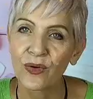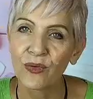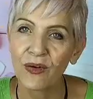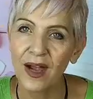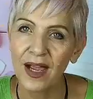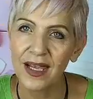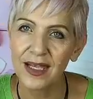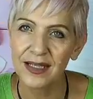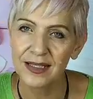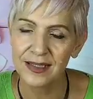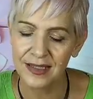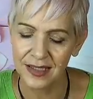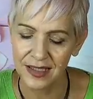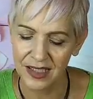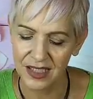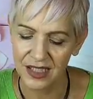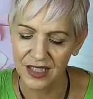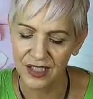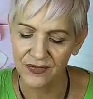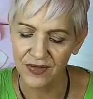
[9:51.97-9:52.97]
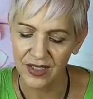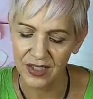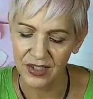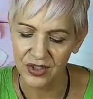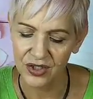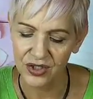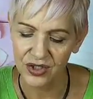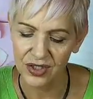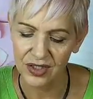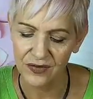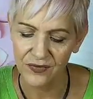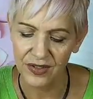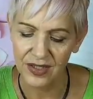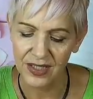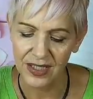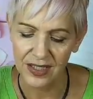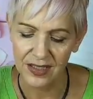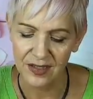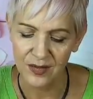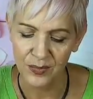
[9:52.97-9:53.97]
grace and intervention if it
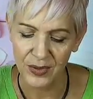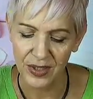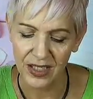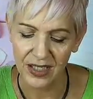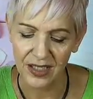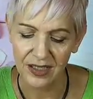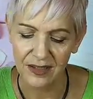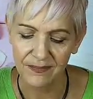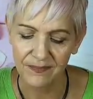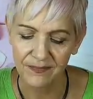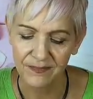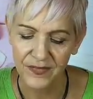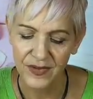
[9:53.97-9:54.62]
needs be.